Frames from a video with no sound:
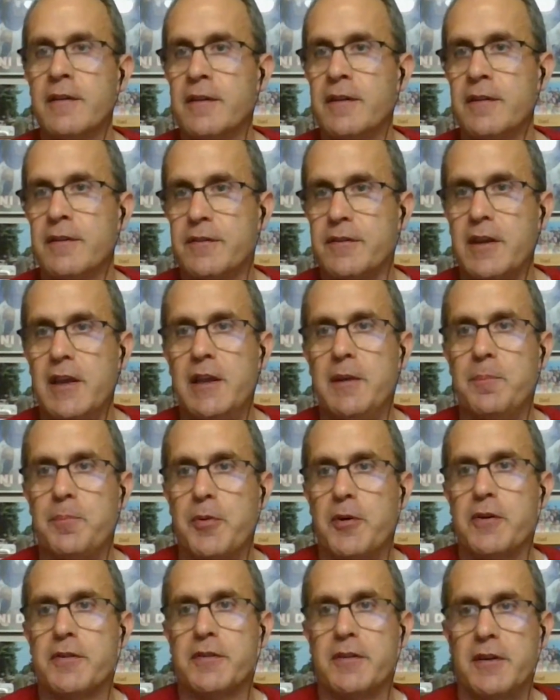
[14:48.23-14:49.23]
Scheme,
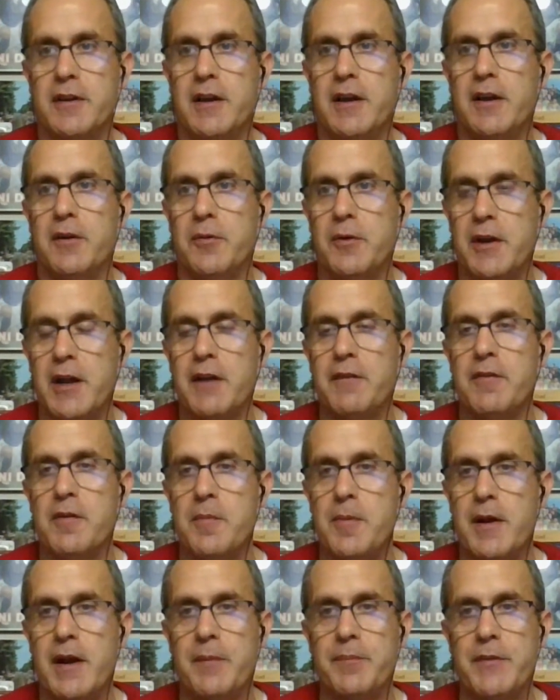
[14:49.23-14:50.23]
personnel, whatever,
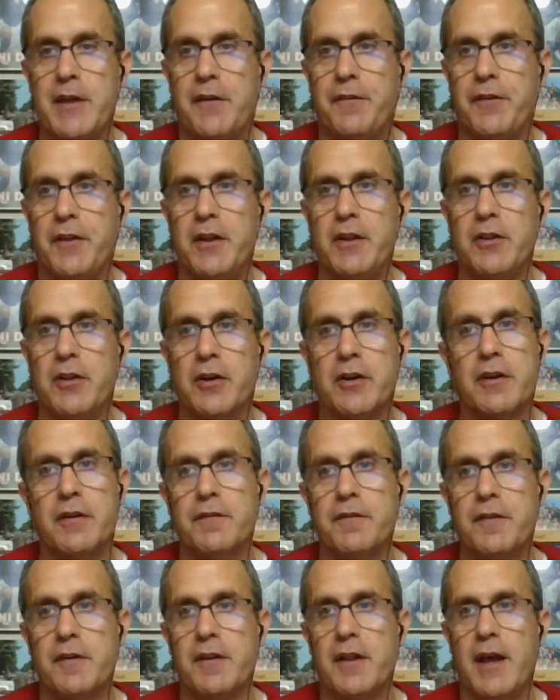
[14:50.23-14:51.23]
but I'm definitely looking
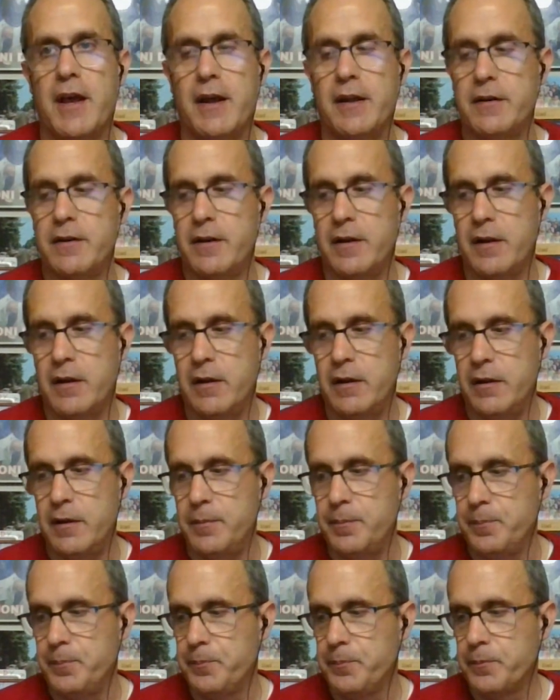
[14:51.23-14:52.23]
for that,
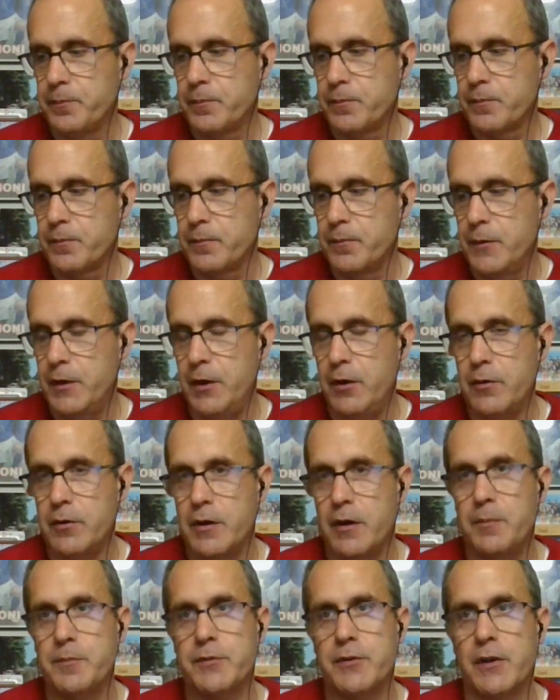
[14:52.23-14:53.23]
um, you know,
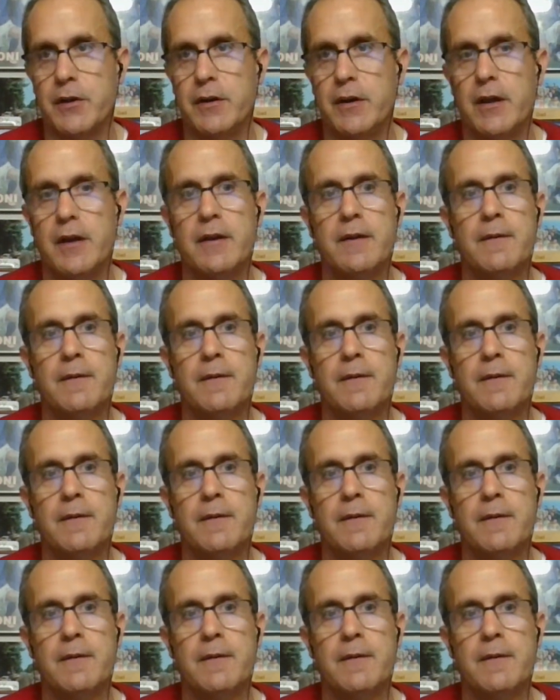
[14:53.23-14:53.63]
come Sunday.